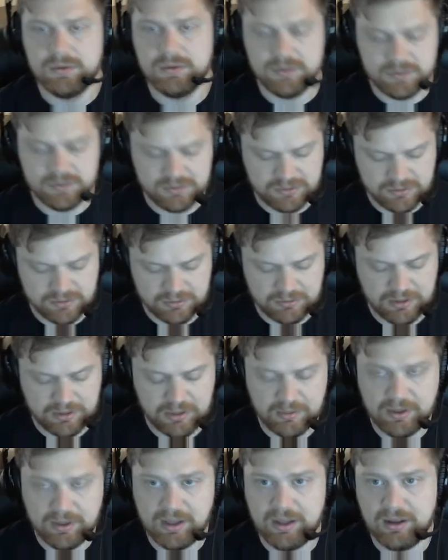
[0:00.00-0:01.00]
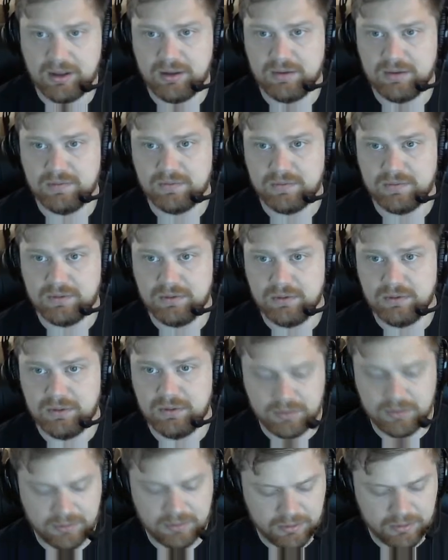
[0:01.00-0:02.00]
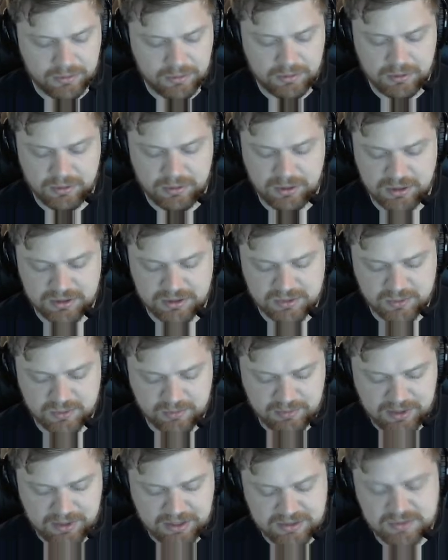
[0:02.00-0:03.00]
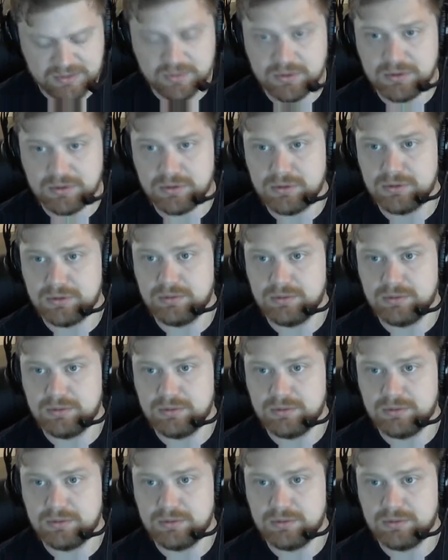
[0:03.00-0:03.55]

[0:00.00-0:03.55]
So now we have Natas 1 password.